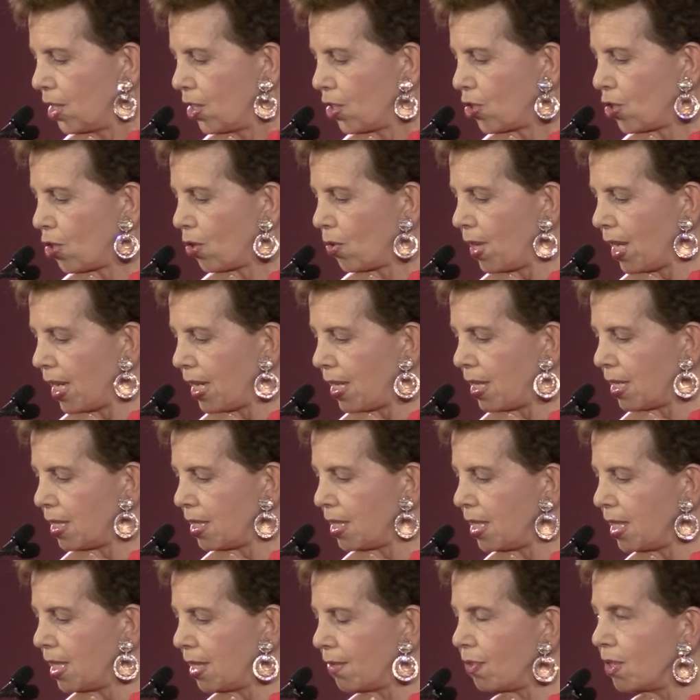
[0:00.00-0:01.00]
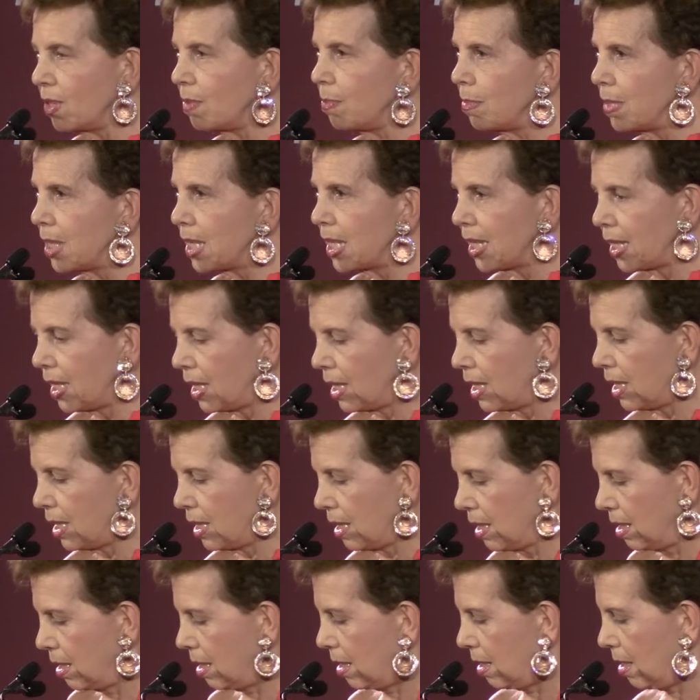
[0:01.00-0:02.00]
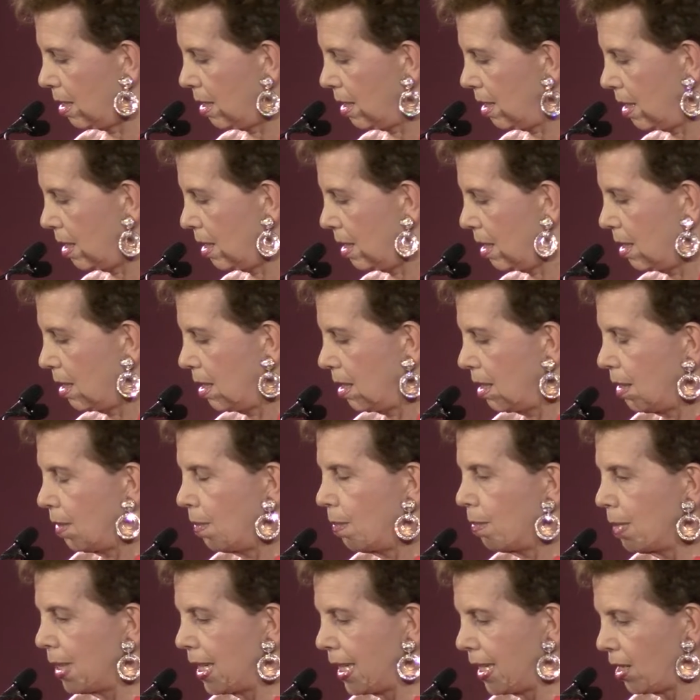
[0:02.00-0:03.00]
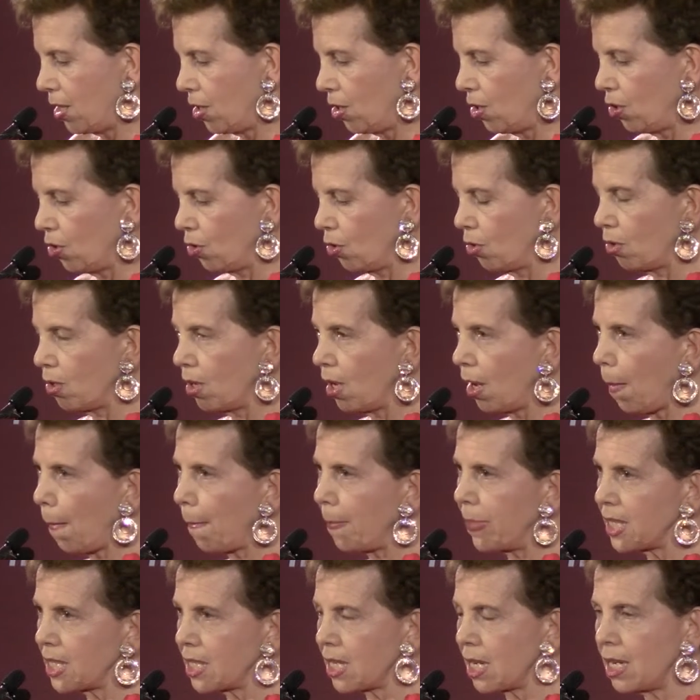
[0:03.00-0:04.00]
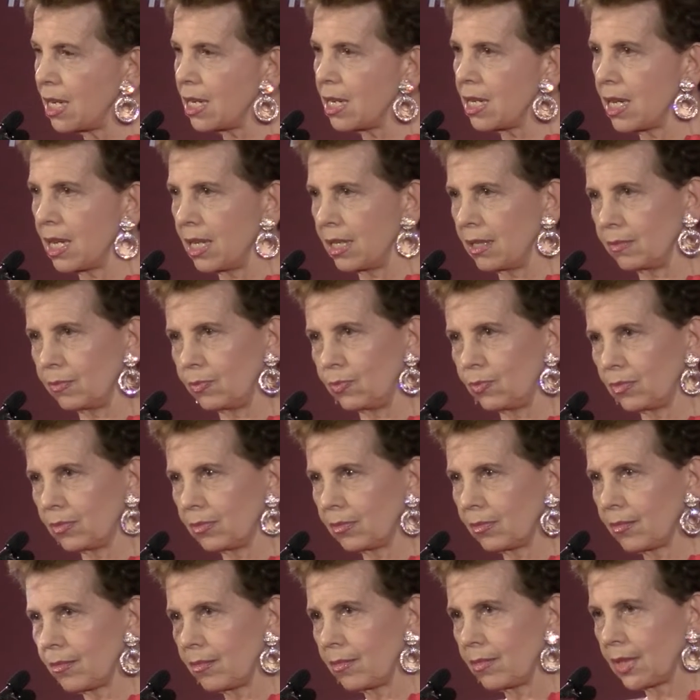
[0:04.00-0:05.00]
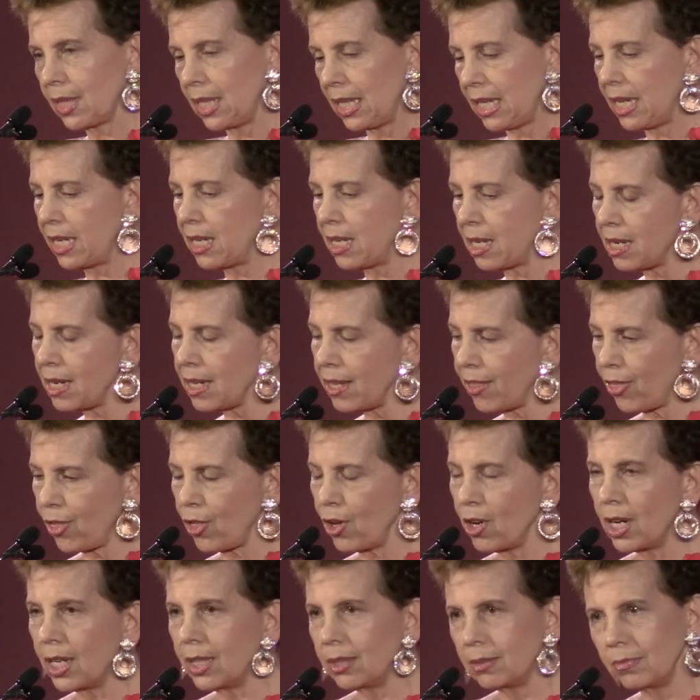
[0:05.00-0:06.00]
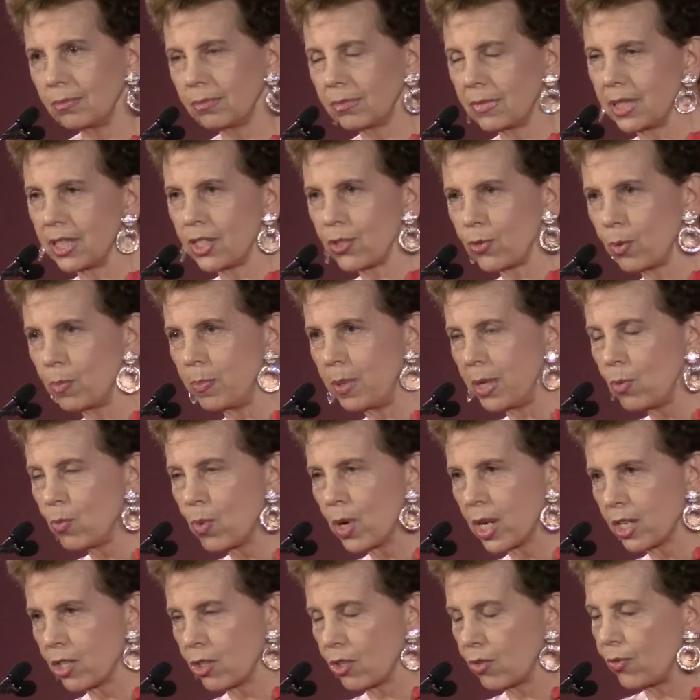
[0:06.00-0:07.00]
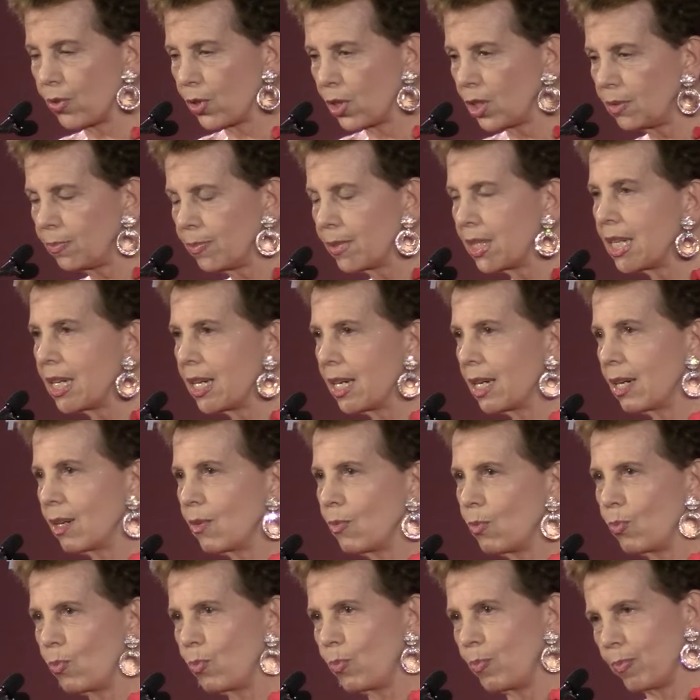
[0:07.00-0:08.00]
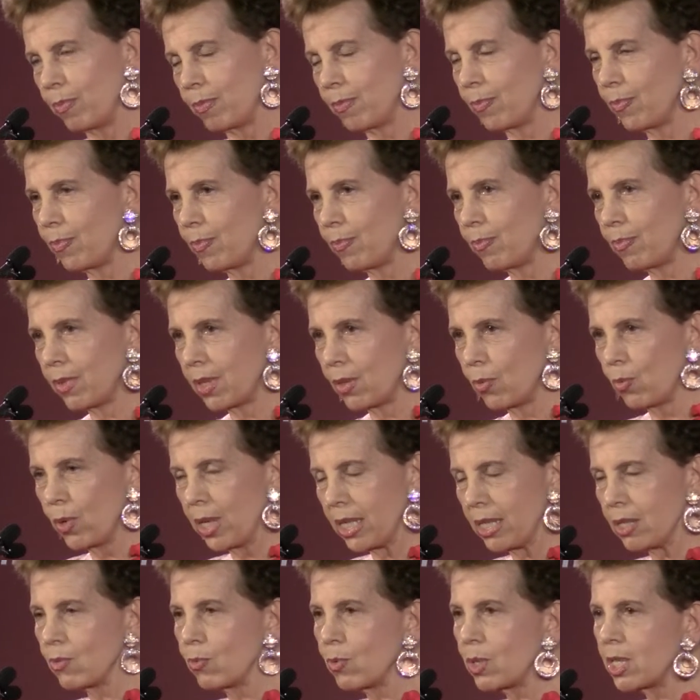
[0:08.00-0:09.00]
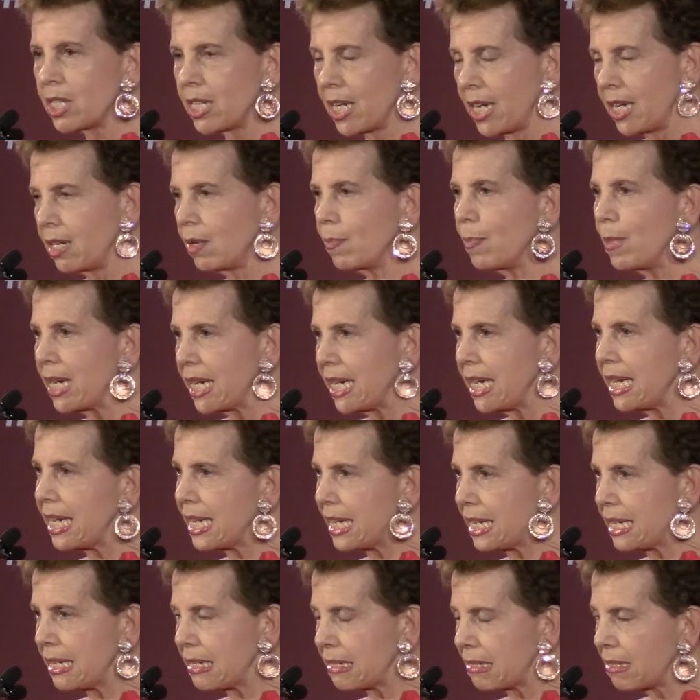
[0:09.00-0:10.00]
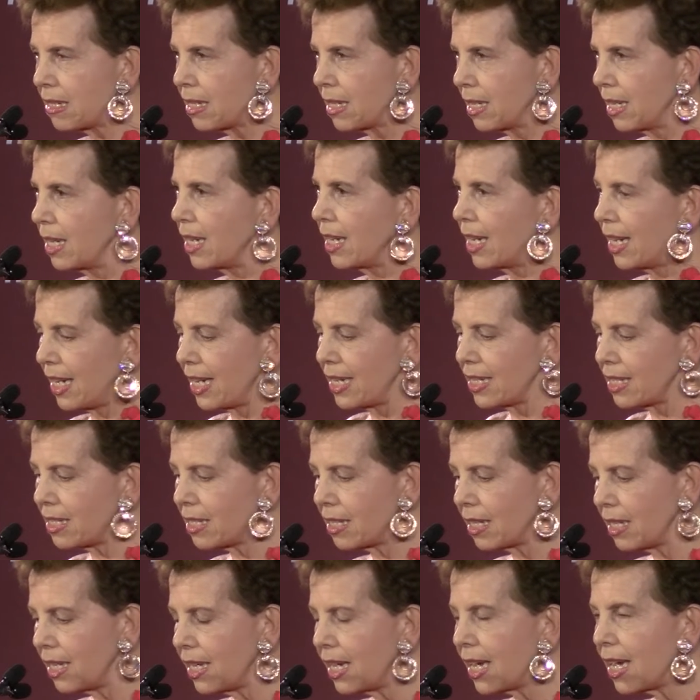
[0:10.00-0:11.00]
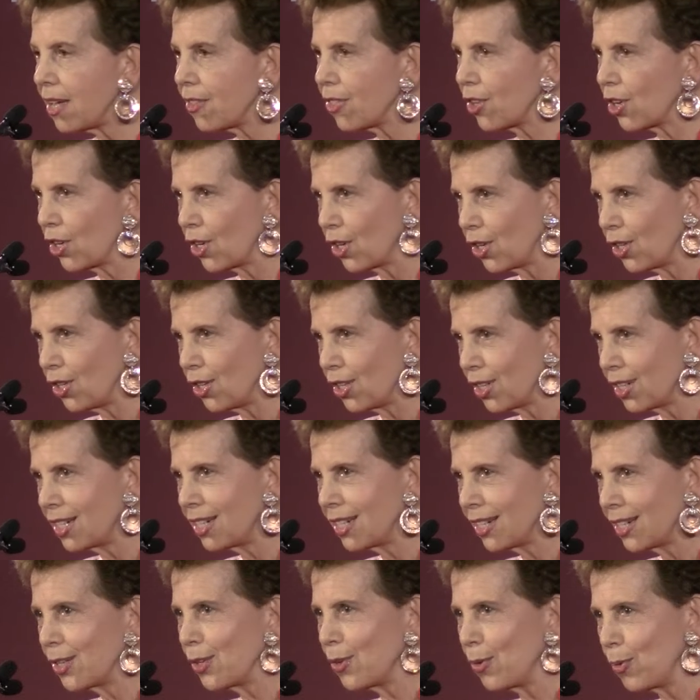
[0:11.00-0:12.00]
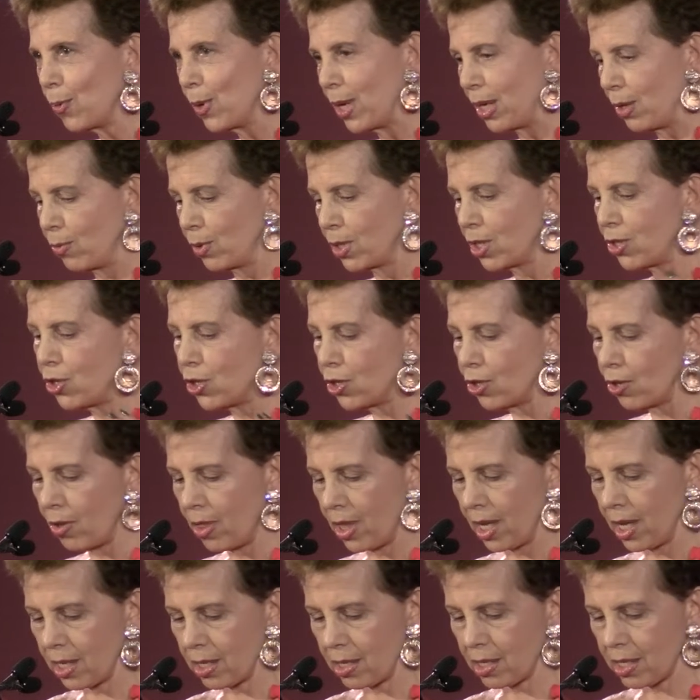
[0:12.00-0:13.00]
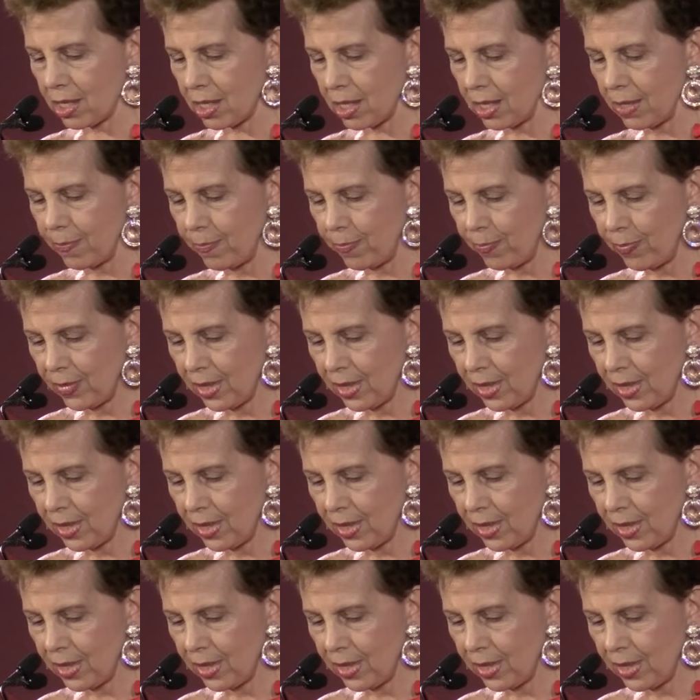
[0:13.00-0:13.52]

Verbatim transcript: So they had given me my own baton. And I thought this would be wonderful. Wynton would take my hand, and together we would do this.